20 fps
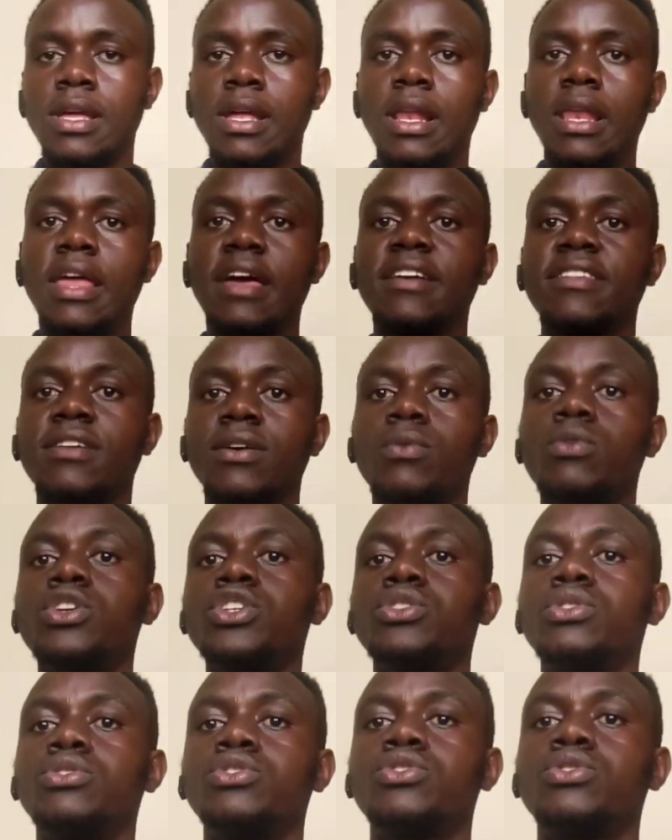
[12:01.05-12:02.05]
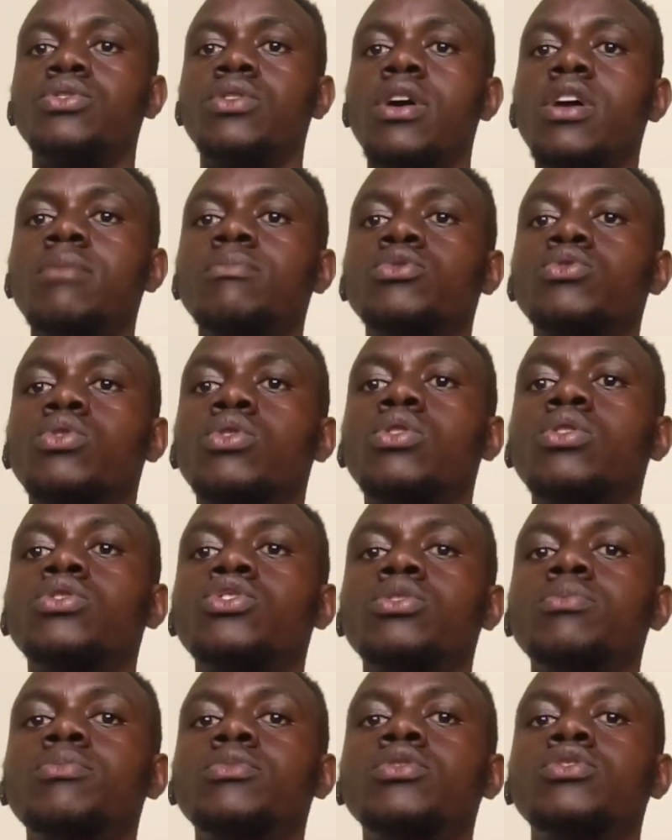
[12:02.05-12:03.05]
Like, the question should aim to
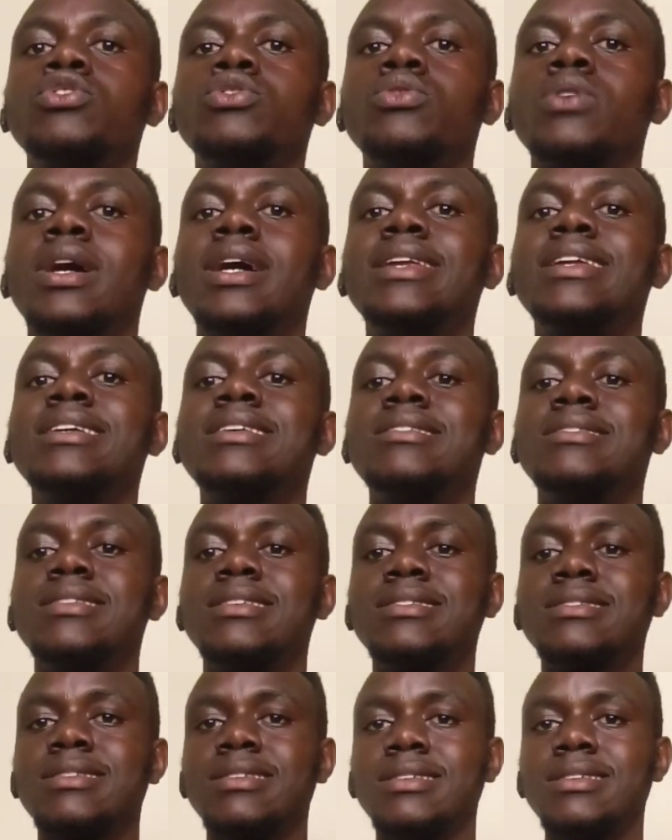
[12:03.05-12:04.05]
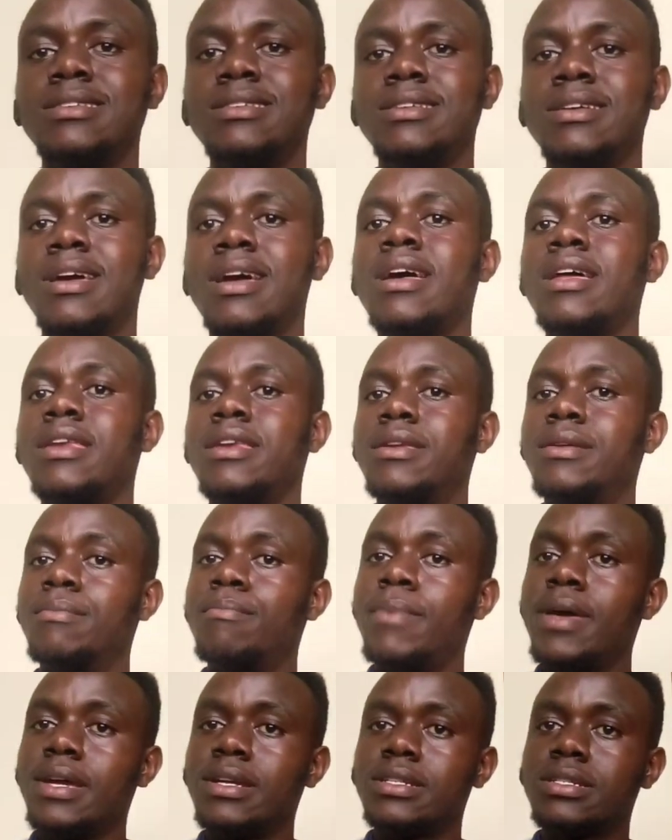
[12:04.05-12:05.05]
contribute to an existing
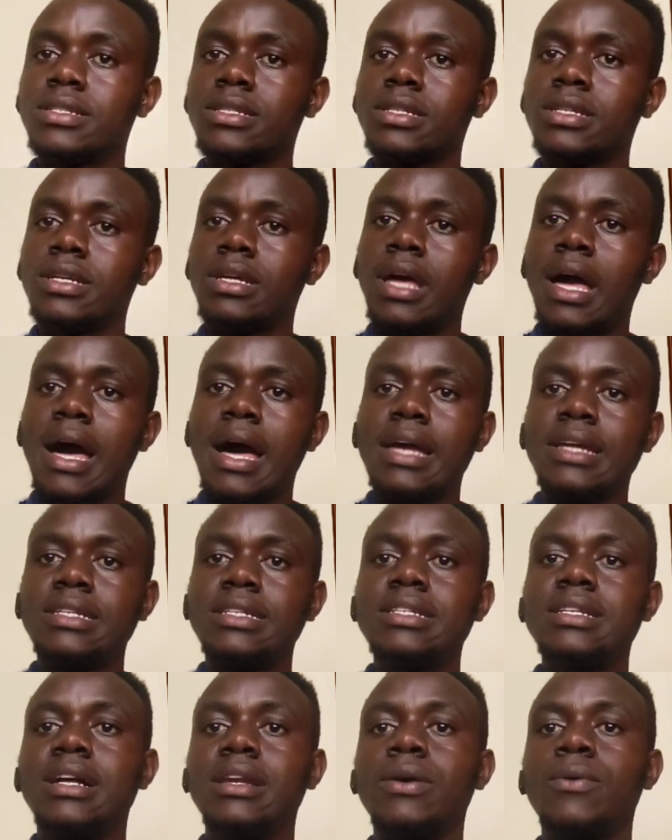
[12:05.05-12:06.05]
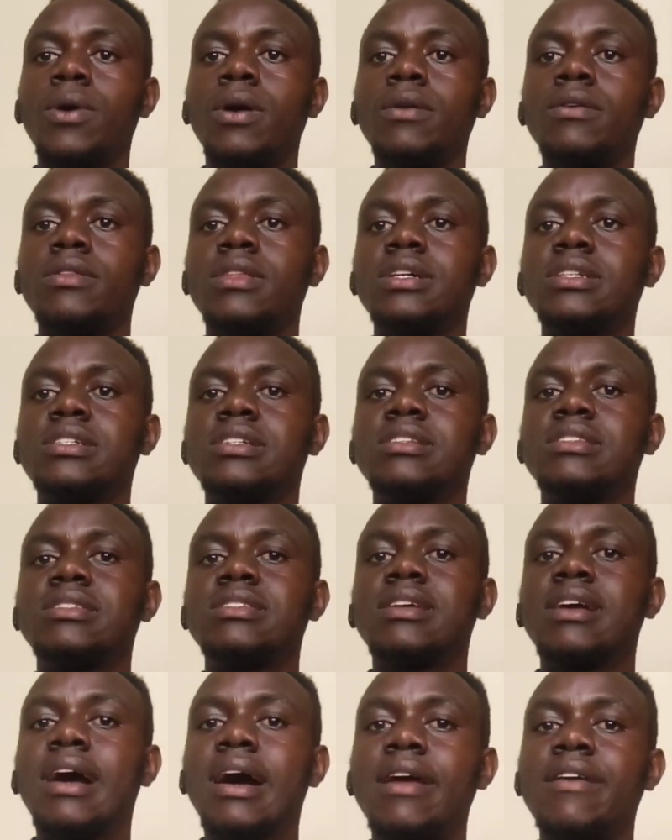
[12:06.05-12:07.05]
debate, ideally one that is
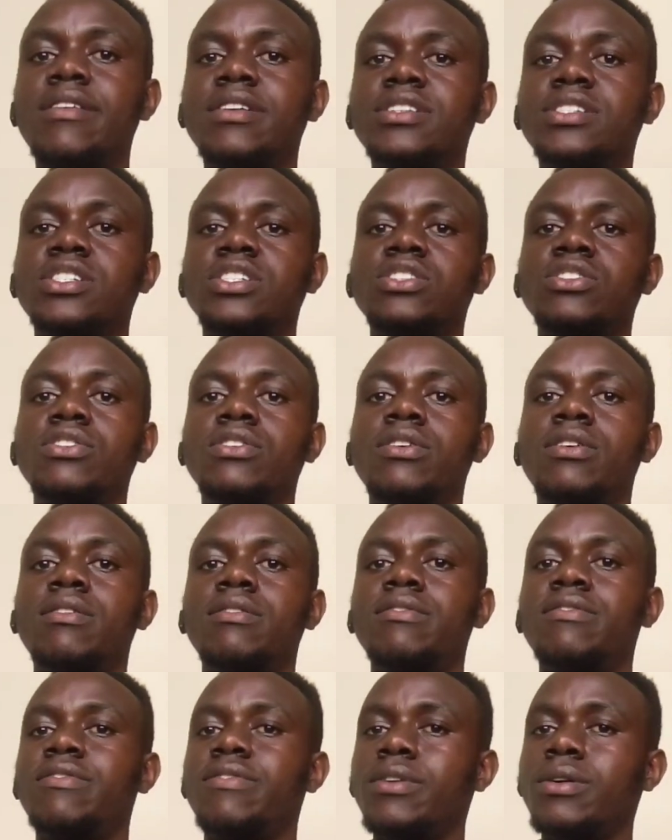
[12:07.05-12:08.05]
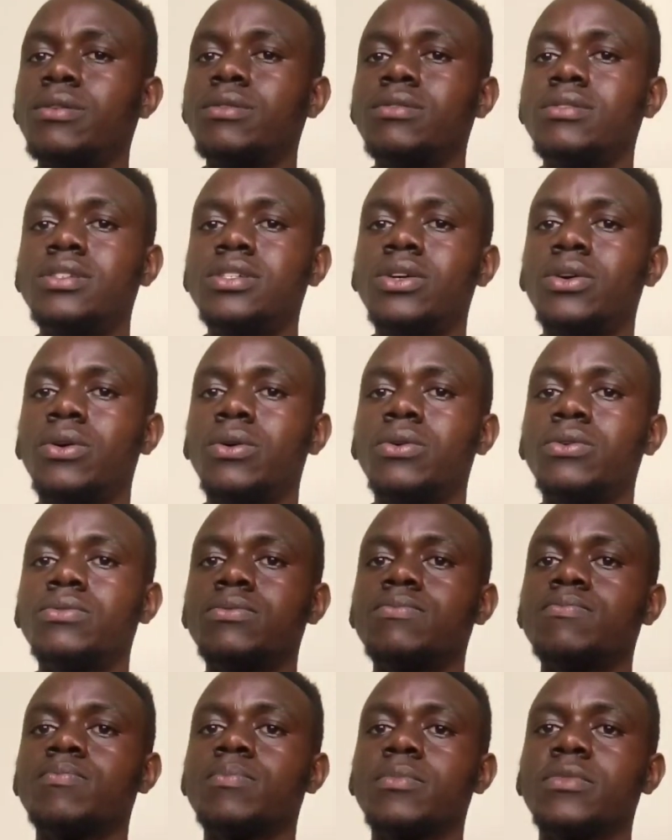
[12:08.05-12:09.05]
current in your field or
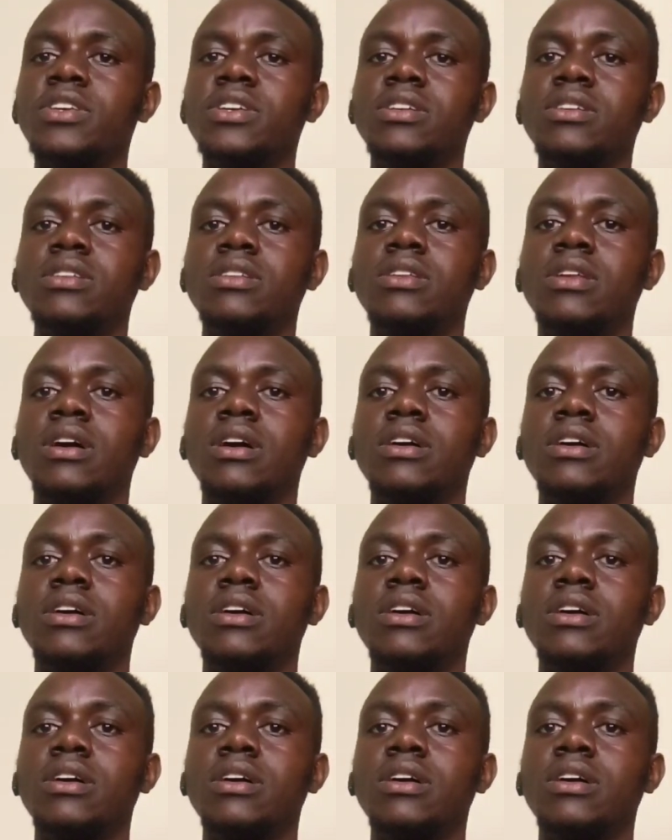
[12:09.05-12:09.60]
in